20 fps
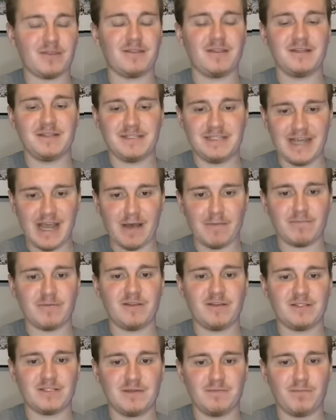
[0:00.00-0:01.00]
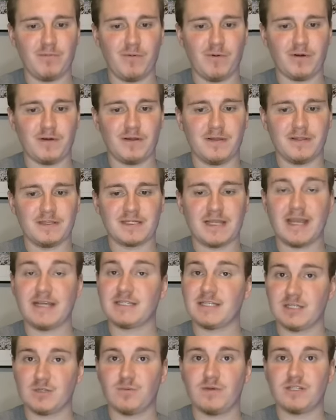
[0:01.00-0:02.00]
The depth is important in this
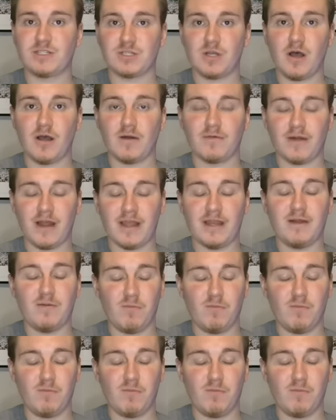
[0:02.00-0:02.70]
case, as we saw, right?